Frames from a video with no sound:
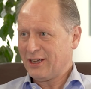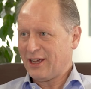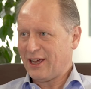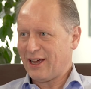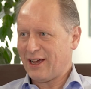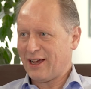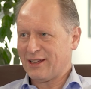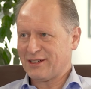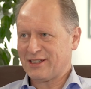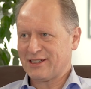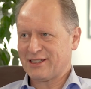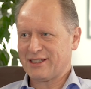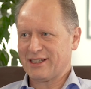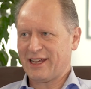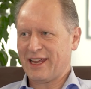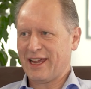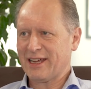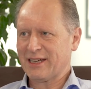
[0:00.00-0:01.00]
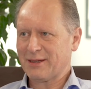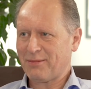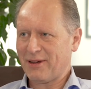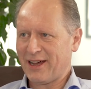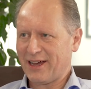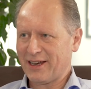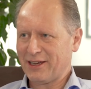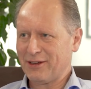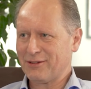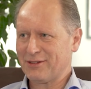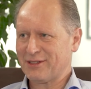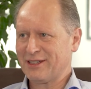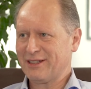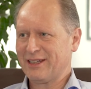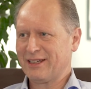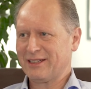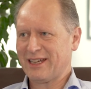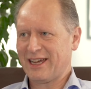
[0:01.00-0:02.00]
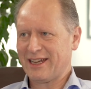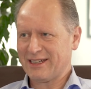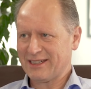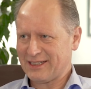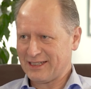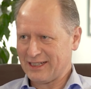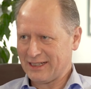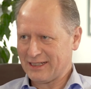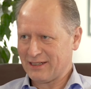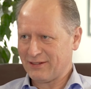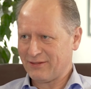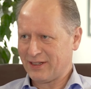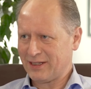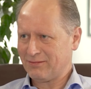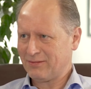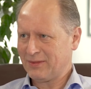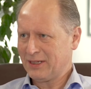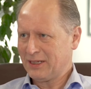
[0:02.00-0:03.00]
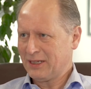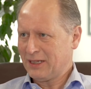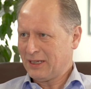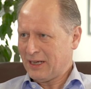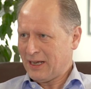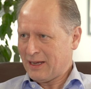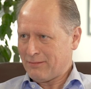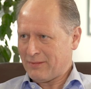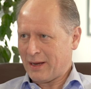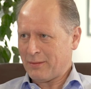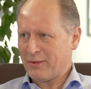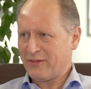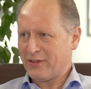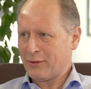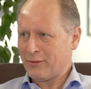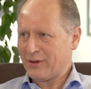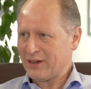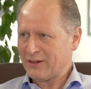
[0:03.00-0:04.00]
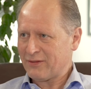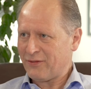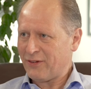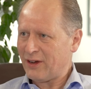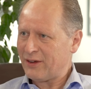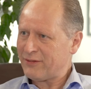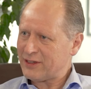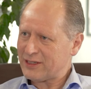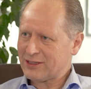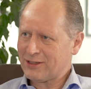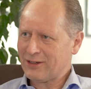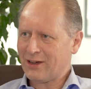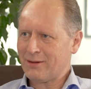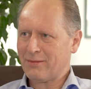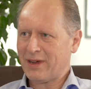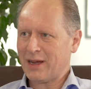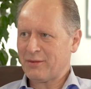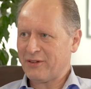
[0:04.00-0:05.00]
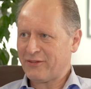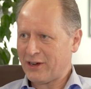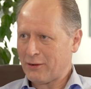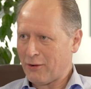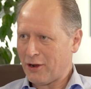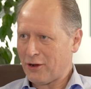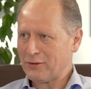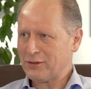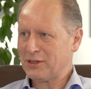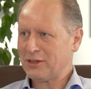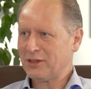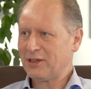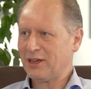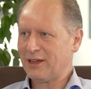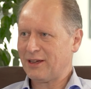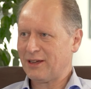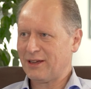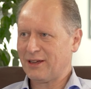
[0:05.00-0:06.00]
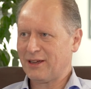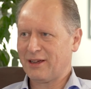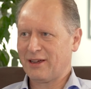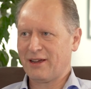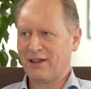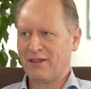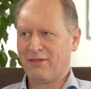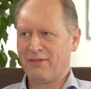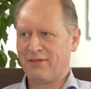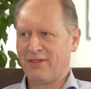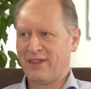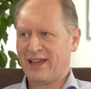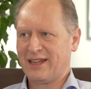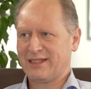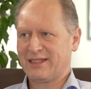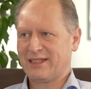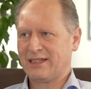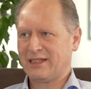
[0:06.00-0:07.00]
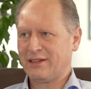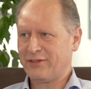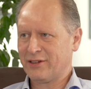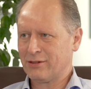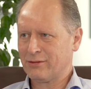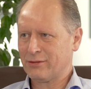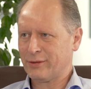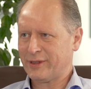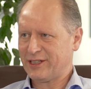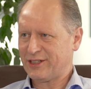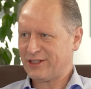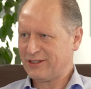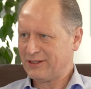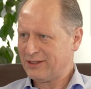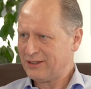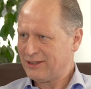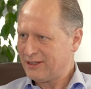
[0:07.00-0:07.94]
It's just the counterparty who's in the data centre that maybe they will in 5 years' time, maybe they won't, and that's a difficult question.